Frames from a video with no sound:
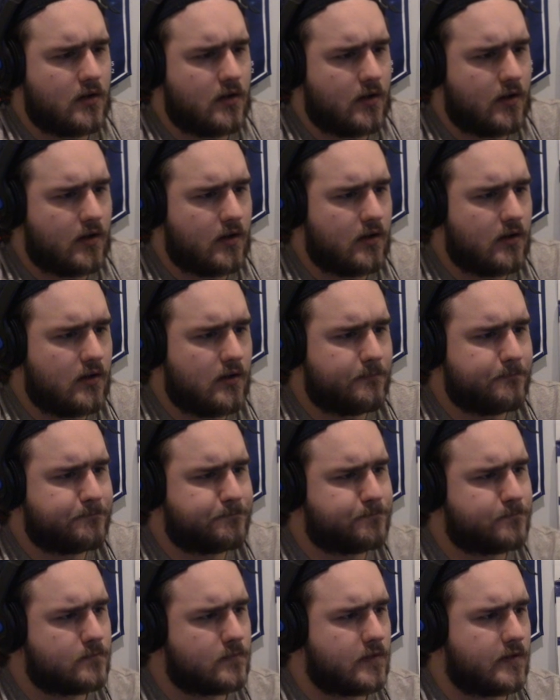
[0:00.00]

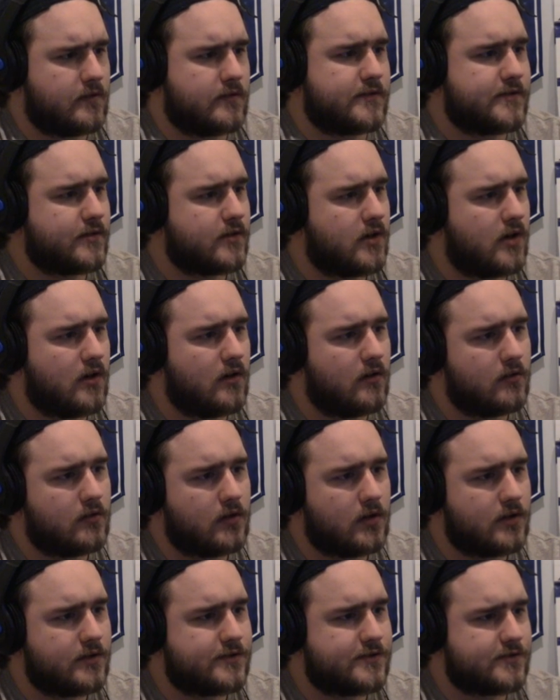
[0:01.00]
so Carl
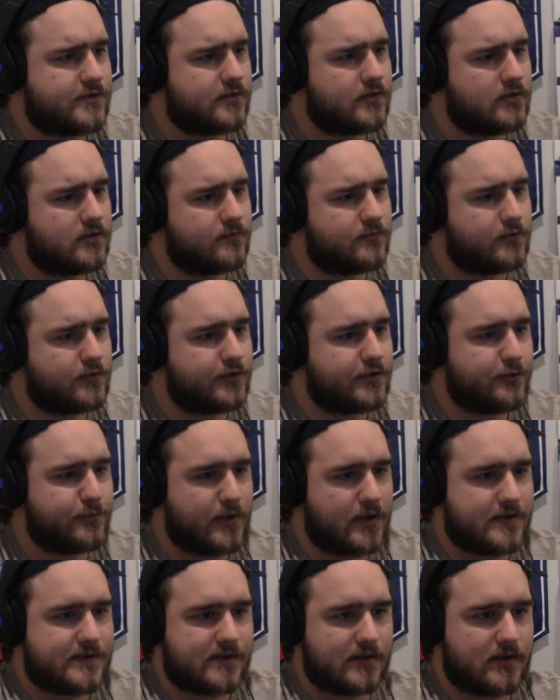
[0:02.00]
Grundstrom will do
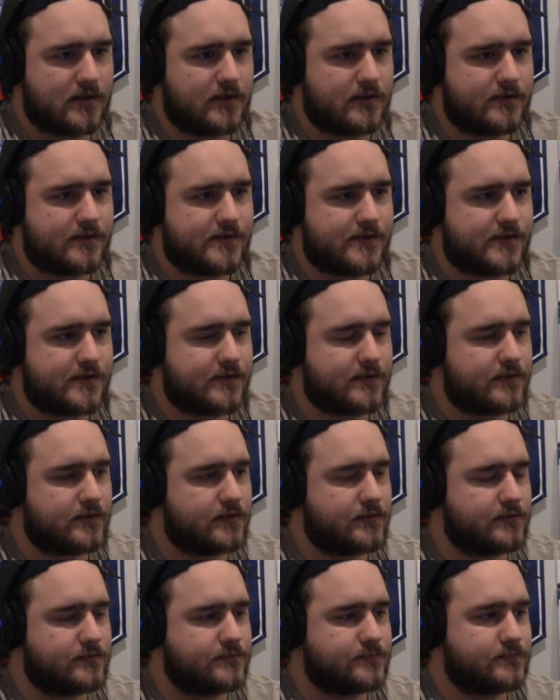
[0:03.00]
best lines.
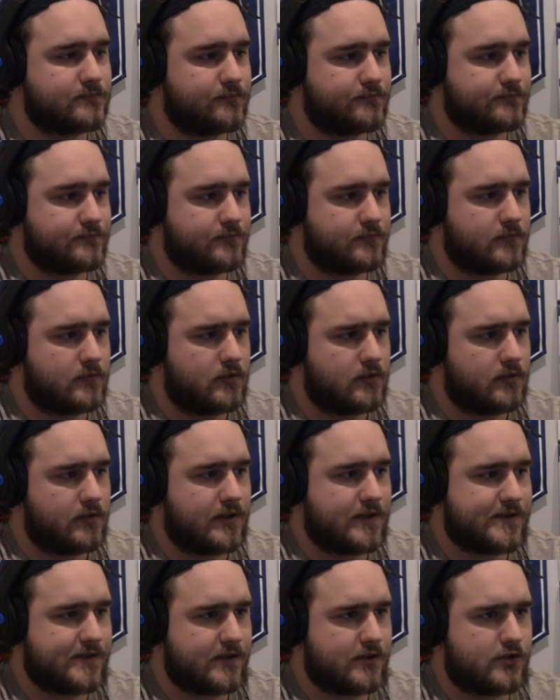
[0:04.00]

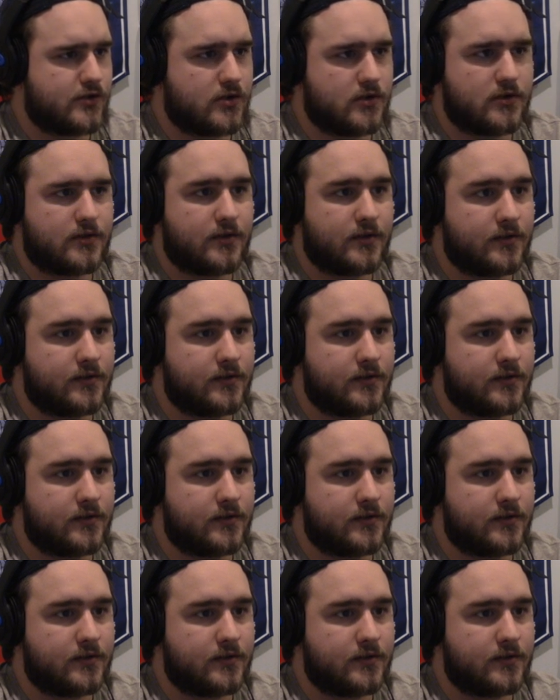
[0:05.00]
He's injured.